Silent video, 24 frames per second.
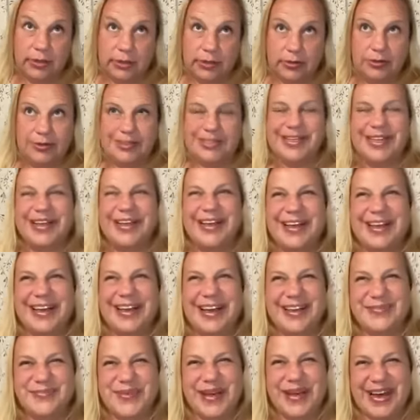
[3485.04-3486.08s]
news
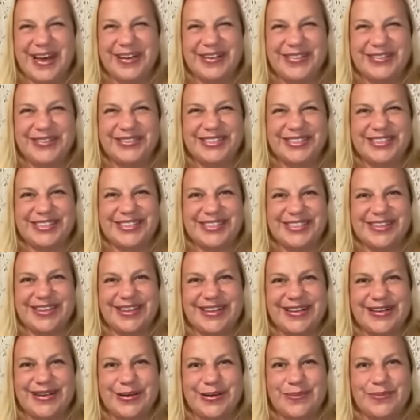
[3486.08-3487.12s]
about
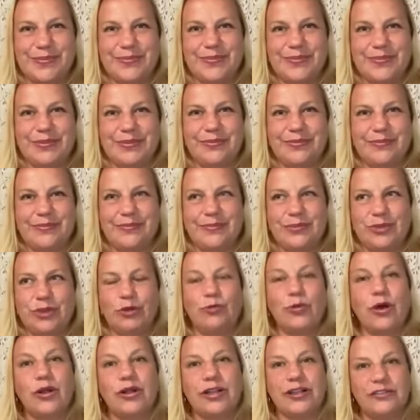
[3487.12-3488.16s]
the
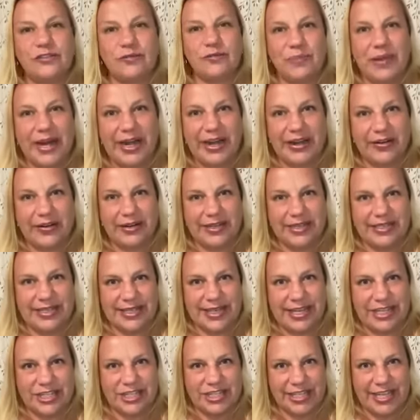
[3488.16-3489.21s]
role of parents
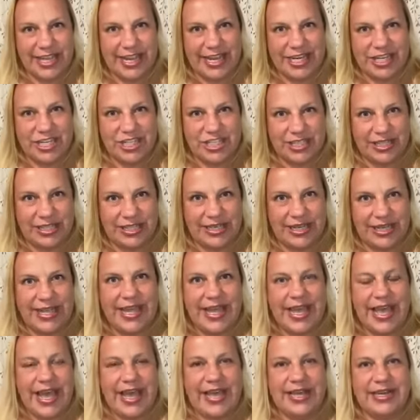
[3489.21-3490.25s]
in education.
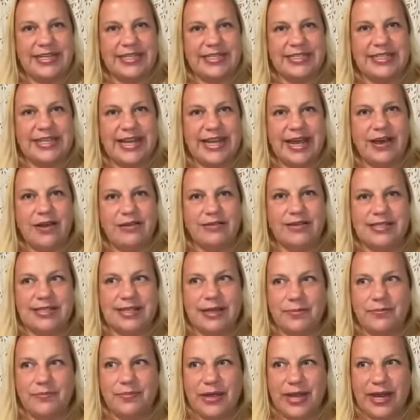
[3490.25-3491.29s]
And now
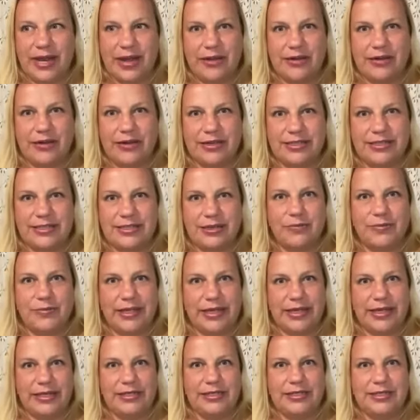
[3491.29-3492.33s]
some parents are
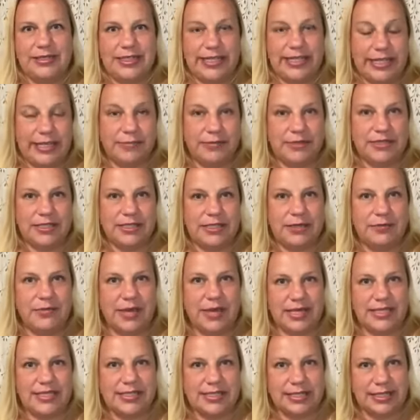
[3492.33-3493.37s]
being deemed
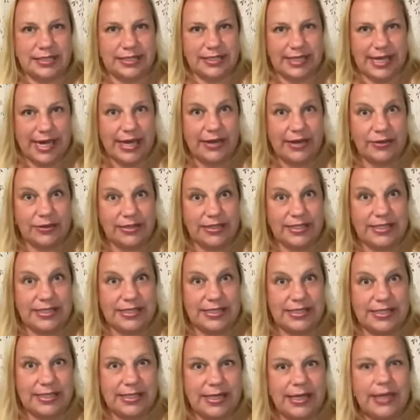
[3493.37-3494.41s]
domestic
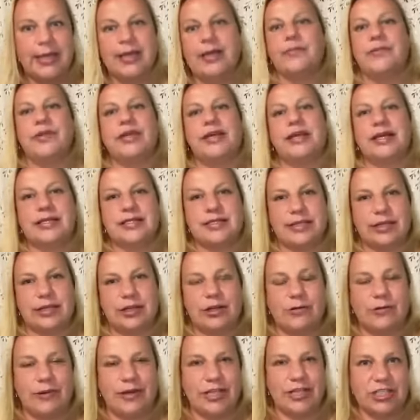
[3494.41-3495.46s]
terrorists because they're
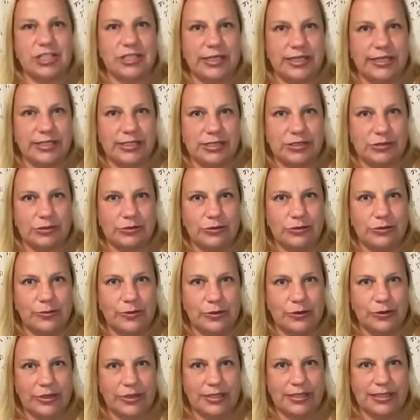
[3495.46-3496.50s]
questioning school
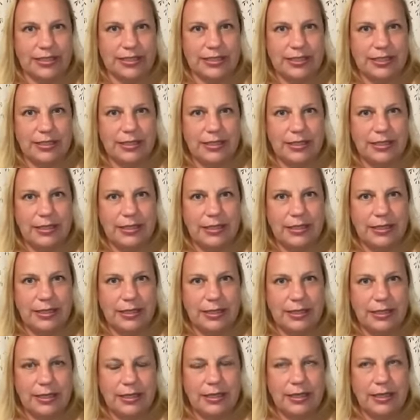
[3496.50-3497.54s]
boards.
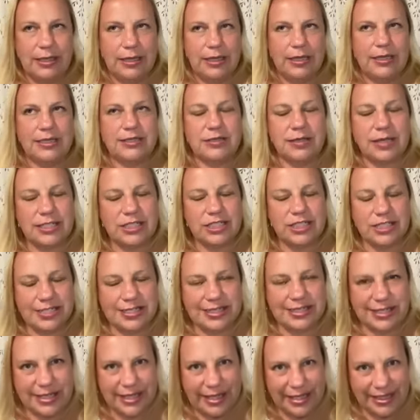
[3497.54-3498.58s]
So let's
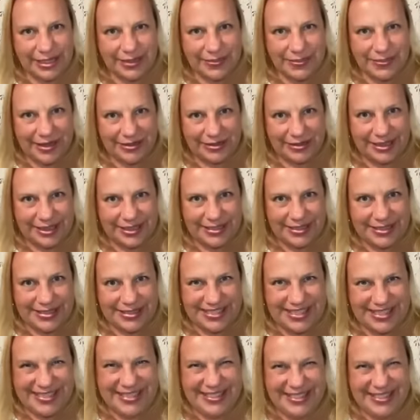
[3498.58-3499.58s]
just think about this.